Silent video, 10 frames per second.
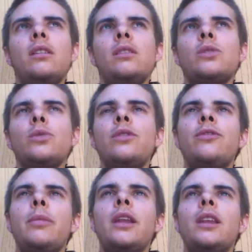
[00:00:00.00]
sort
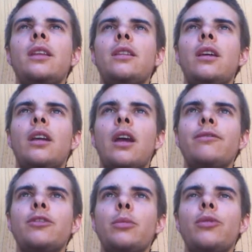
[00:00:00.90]
of made it
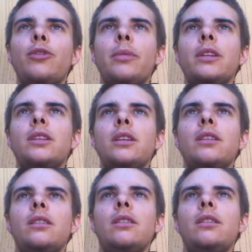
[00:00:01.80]
uncomfortable for me
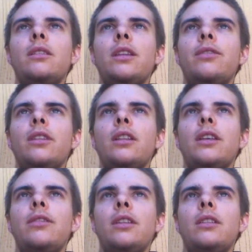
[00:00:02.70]
to even
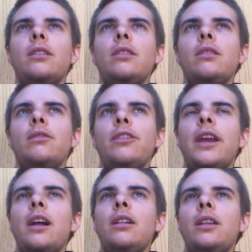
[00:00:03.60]
live in
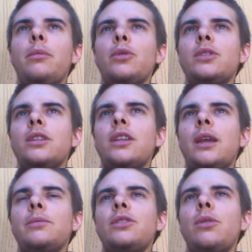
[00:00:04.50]
reality most of the
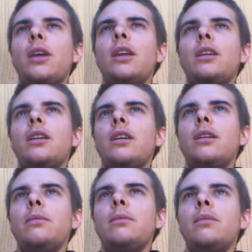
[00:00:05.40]
time. So I
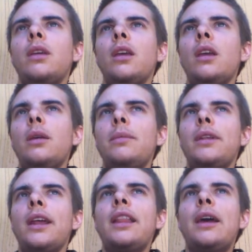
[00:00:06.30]

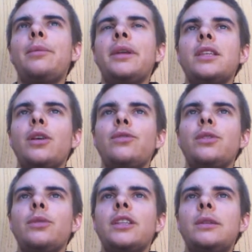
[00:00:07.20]
allowed myself
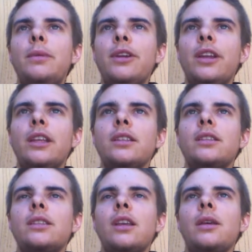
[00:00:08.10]
to
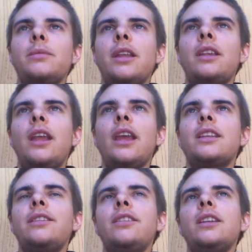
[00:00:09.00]
experience day to day
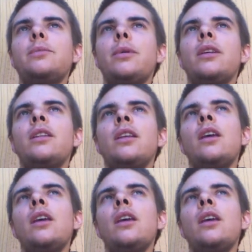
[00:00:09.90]
activities, but